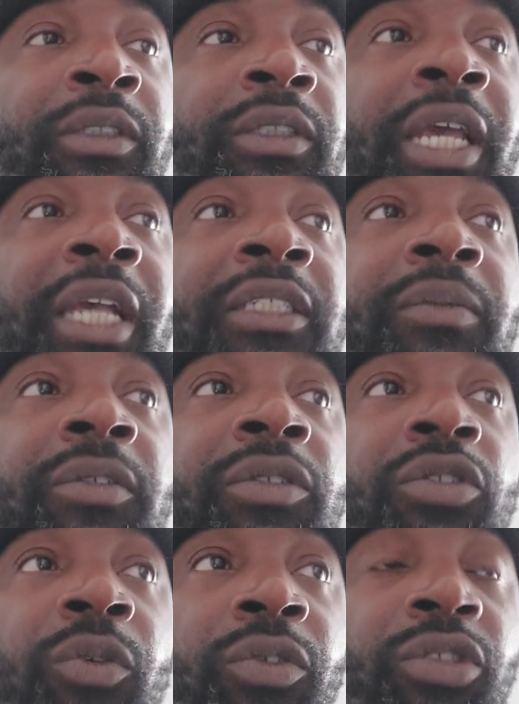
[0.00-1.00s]
it has something
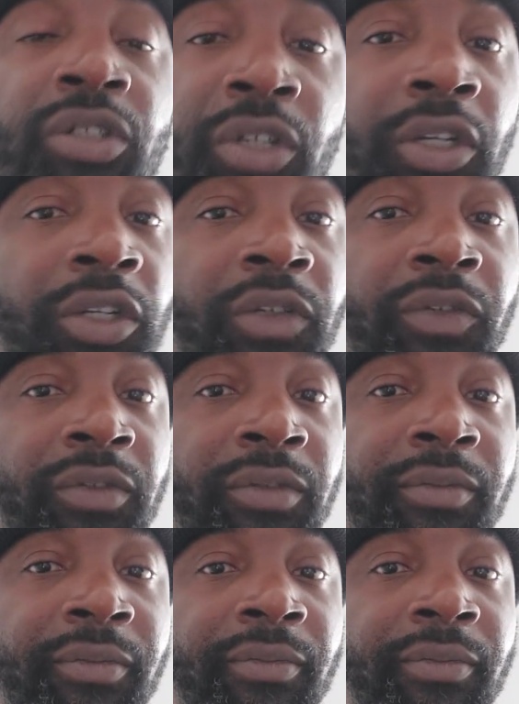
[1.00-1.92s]
to do with your nerves.